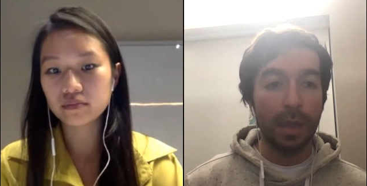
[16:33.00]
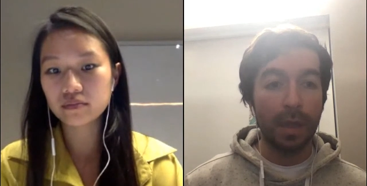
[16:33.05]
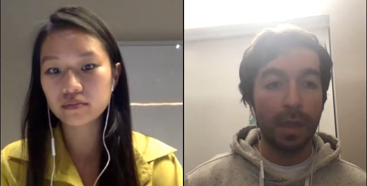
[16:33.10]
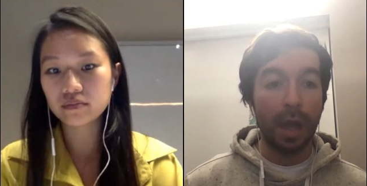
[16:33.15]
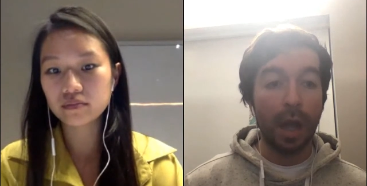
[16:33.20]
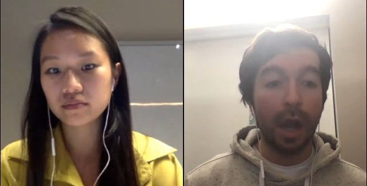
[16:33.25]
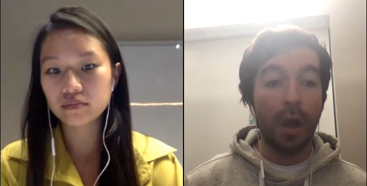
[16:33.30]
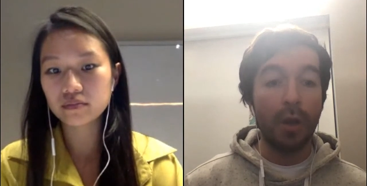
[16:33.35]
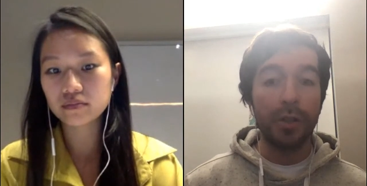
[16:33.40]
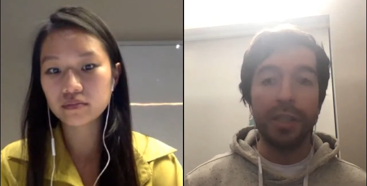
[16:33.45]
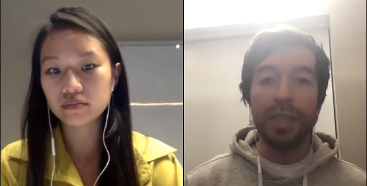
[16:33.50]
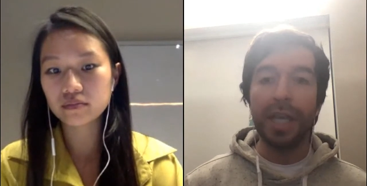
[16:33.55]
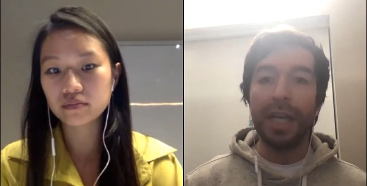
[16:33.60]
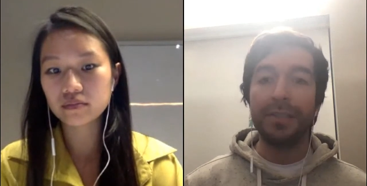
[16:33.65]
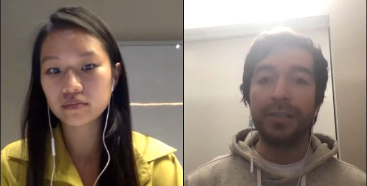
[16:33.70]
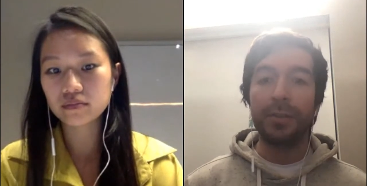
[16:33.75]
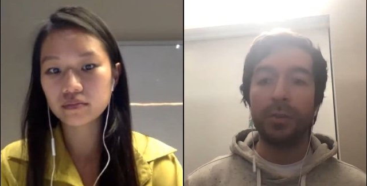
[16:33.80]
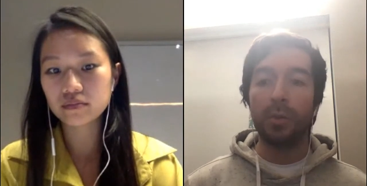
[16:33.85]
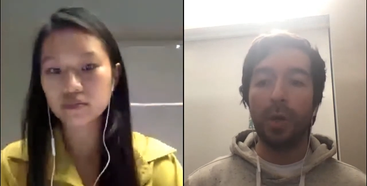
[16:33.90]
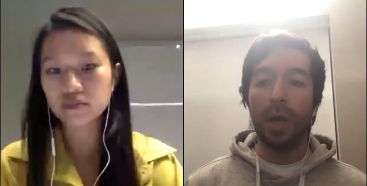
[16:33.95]
Speaker 1: Oh,
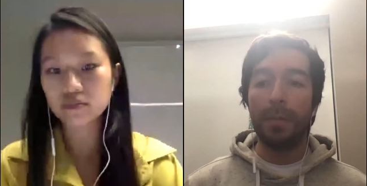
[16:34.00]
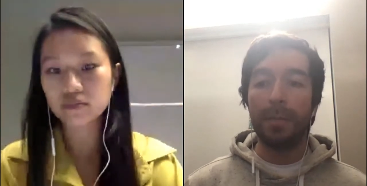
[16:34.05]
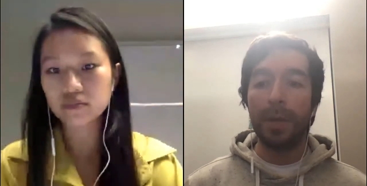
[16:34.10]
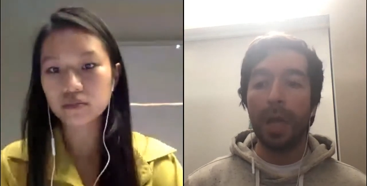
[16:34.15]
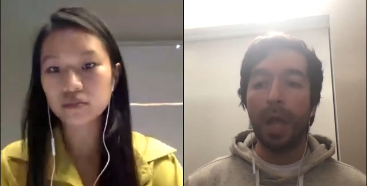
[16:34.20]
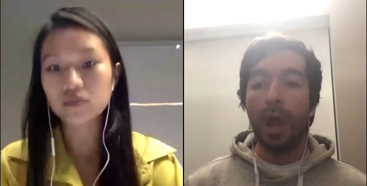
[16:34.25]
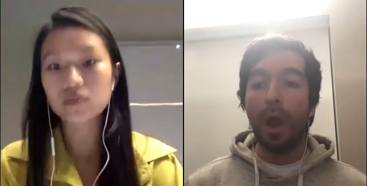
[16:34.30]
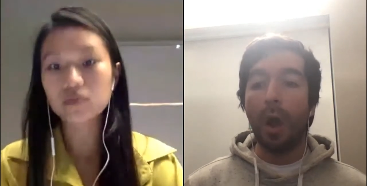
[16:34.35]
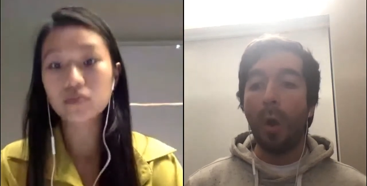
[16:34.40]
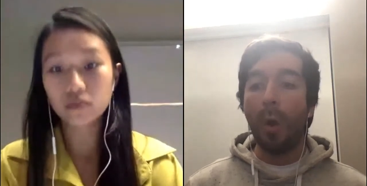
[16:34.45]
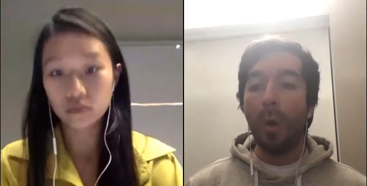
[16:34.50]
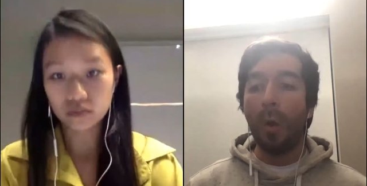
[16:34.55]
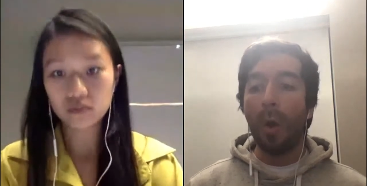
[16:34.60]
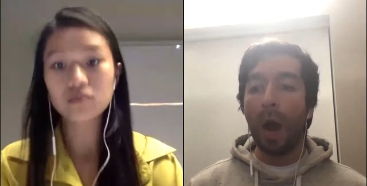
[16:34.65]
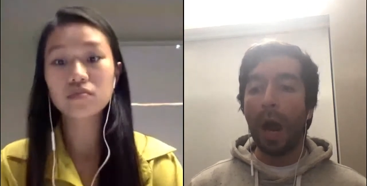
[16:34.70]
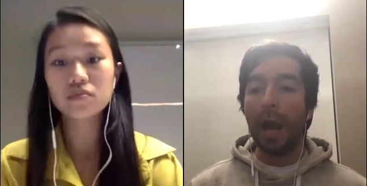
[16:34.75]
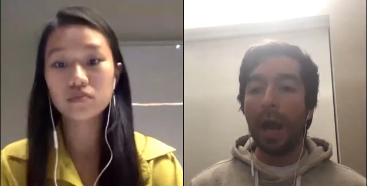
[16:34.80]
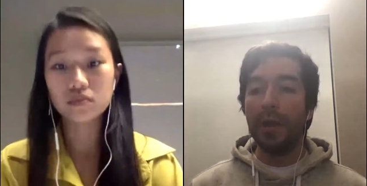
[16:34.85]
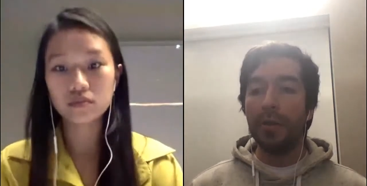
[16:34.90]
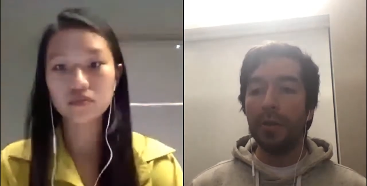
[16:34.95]
JustSwap. Oh,
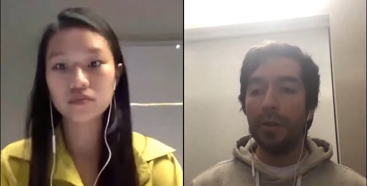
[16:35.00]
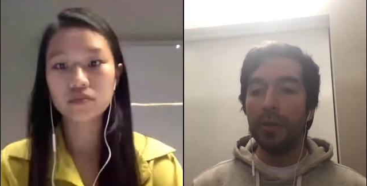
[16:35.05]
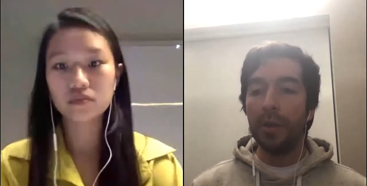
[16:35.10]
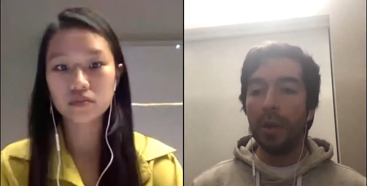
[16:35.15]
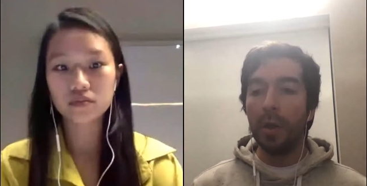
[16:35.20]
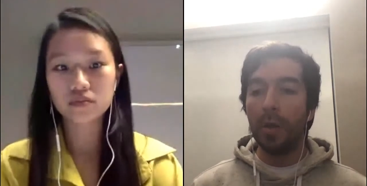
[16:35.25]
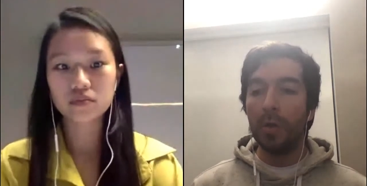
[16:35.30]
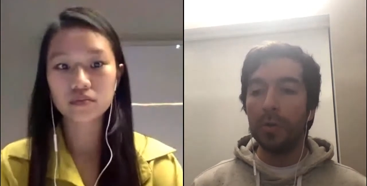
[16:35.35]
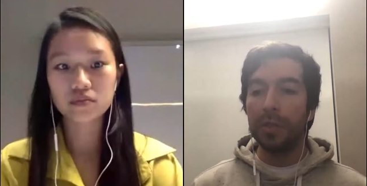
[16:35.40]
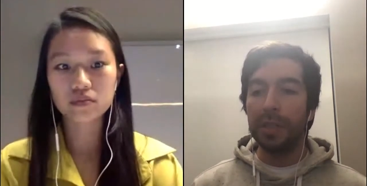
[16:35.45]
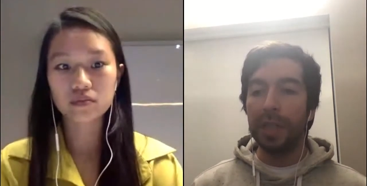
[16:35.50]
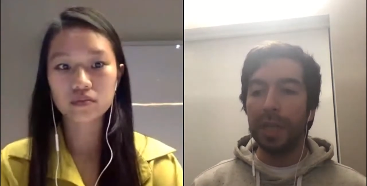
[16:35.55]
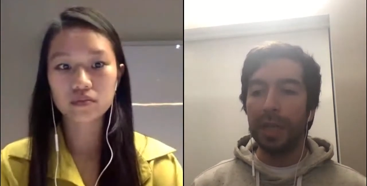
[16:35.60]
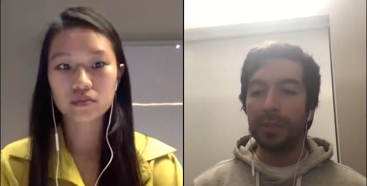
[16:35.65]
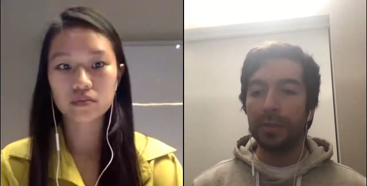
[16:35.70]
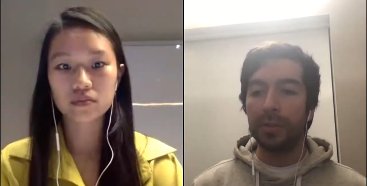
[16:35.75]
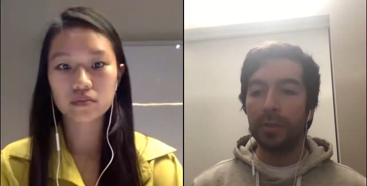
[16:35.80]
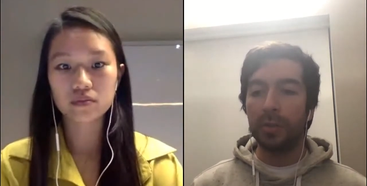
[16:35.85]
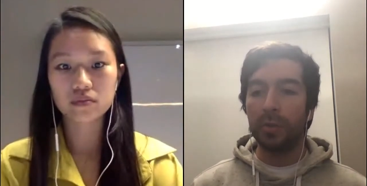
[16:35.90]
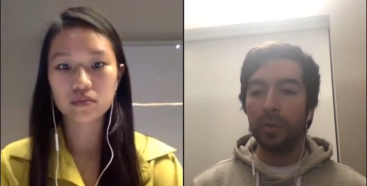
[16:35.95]
I don't know
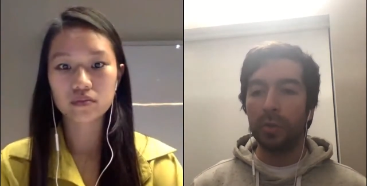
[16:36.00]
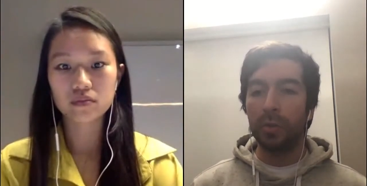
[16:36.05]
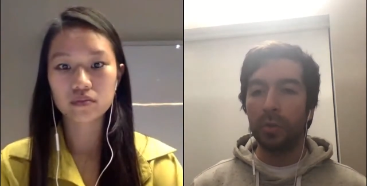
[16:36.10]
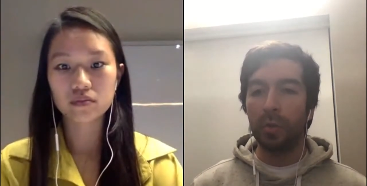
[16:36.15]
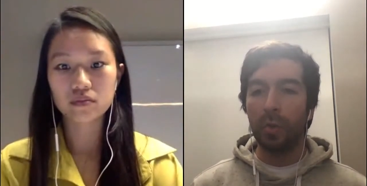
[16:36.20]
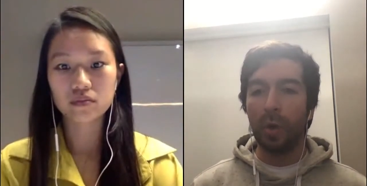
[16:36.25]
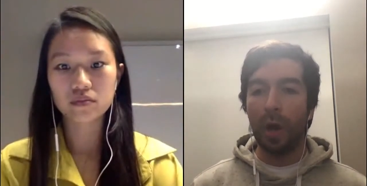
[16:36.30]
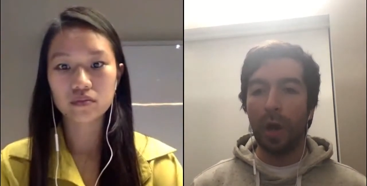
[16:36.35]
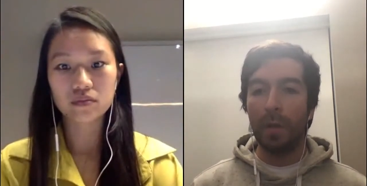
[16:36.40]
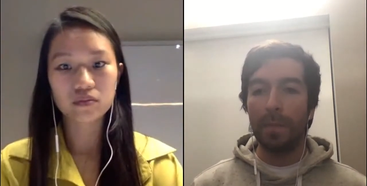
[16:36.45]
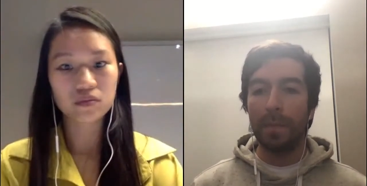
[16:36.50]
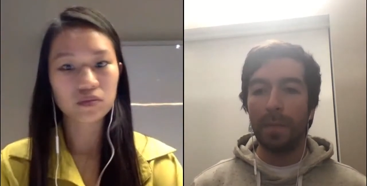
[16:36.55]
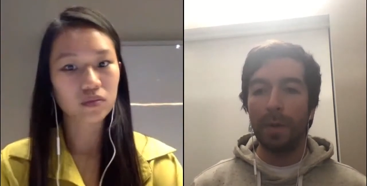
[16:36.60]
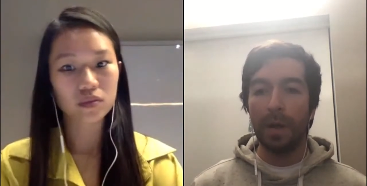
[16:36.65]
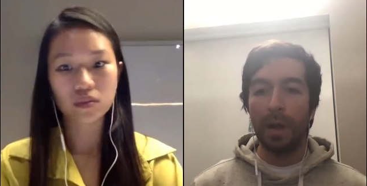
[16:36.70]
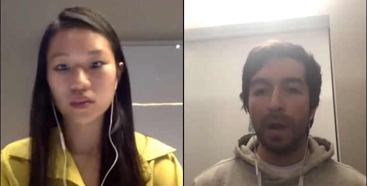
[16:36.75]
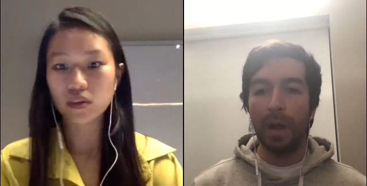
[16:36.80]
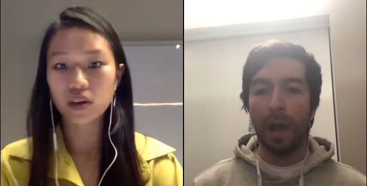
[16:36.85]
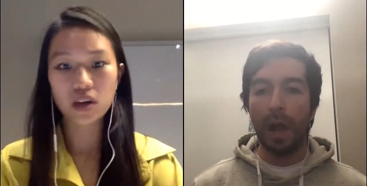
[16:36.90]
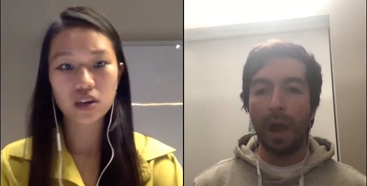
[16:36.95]
just Uh,
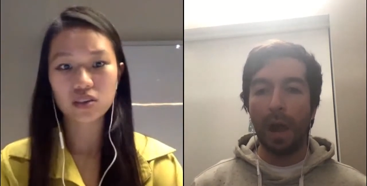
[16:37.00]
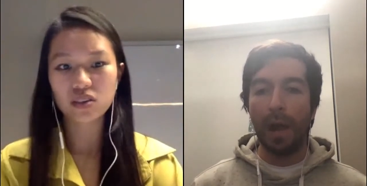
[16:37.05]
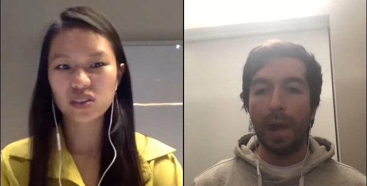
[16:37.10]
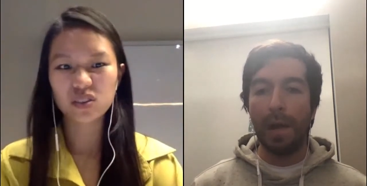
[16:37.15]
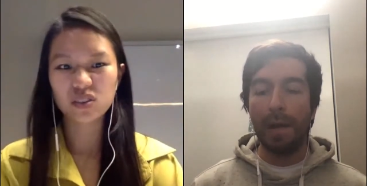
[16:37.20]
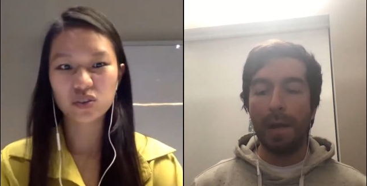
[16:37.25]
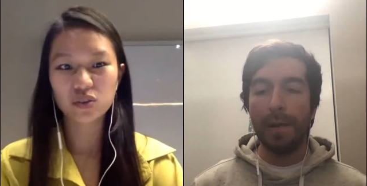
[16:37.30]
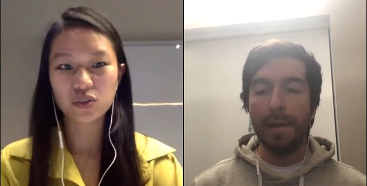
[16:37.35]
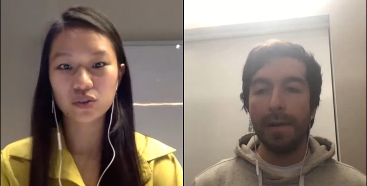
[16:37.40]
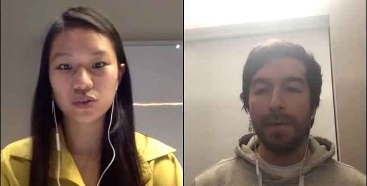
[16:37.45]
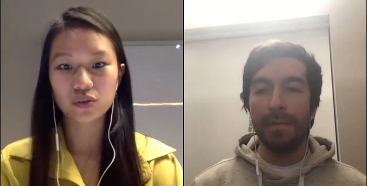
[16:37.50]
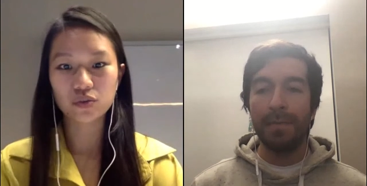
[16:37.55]
I don't know too.